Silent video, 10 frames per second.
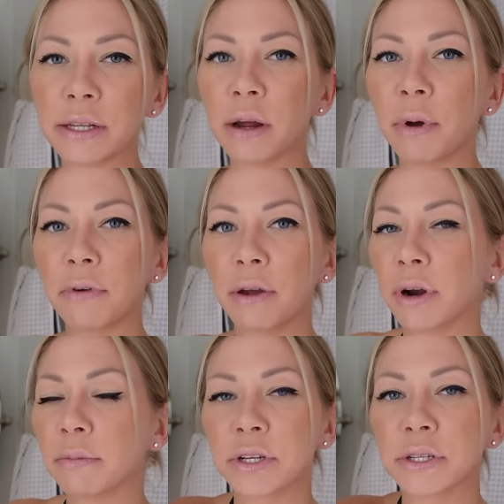That's not my
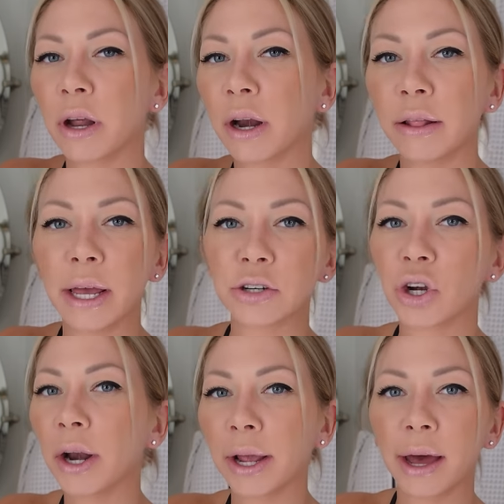favorite. I'm just not an
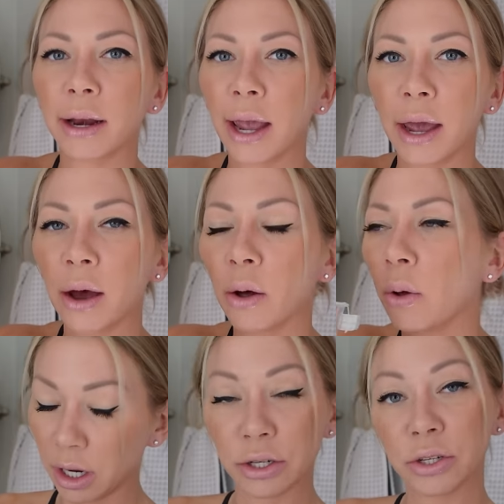electronic kind of
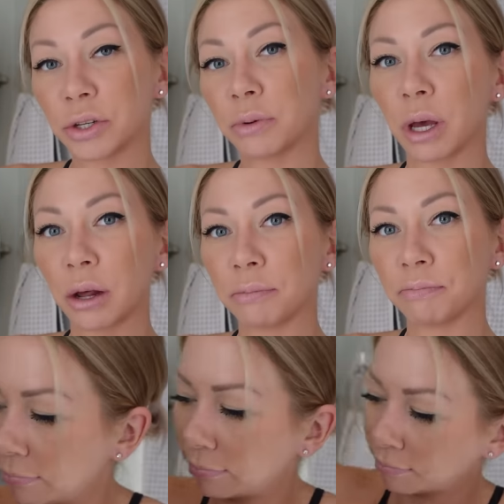gal. I could just do without them.